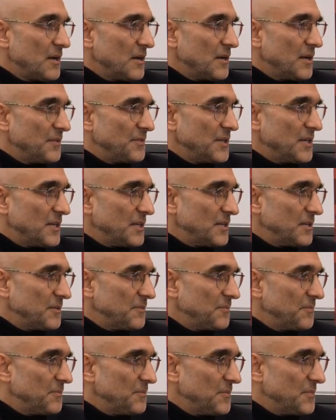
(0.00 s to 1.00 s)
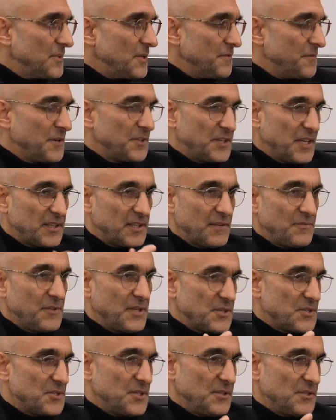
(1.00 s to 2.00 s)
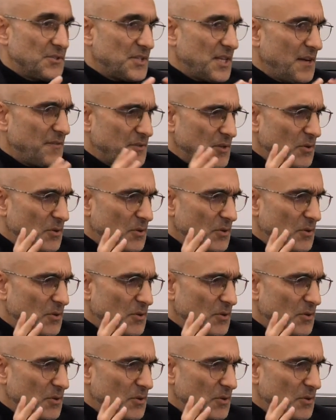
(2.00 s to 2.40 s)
And the vindictiveness and stuff.